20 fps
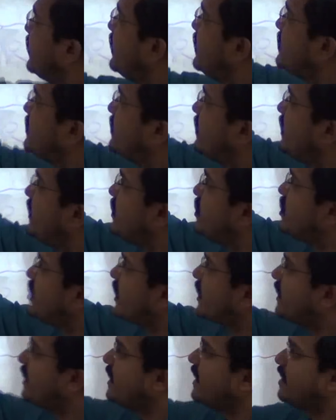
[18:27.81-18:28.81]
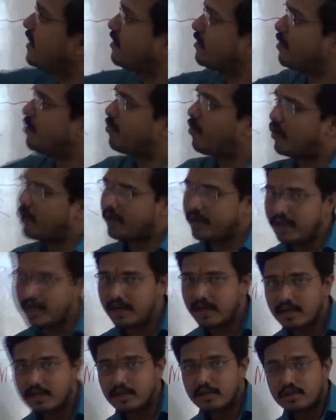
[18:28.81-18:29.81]
is injecting into the body.
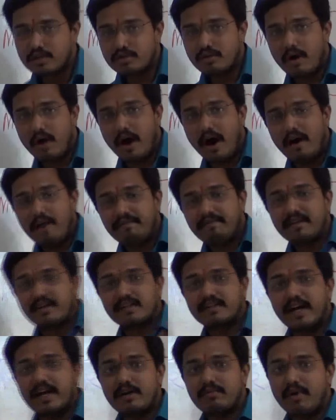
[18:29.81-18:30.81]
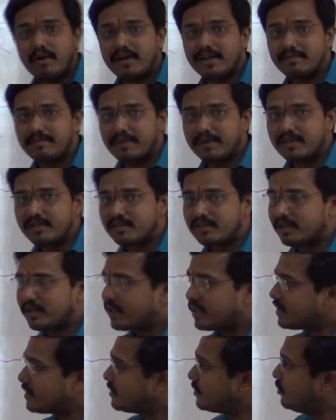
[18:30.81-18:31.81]
So after that what happens?
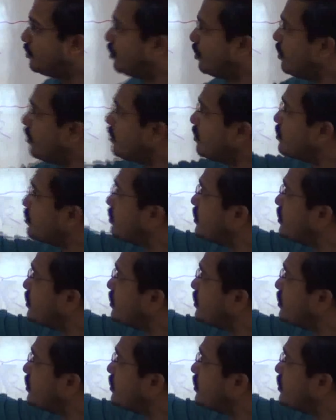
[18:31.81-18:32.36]
Those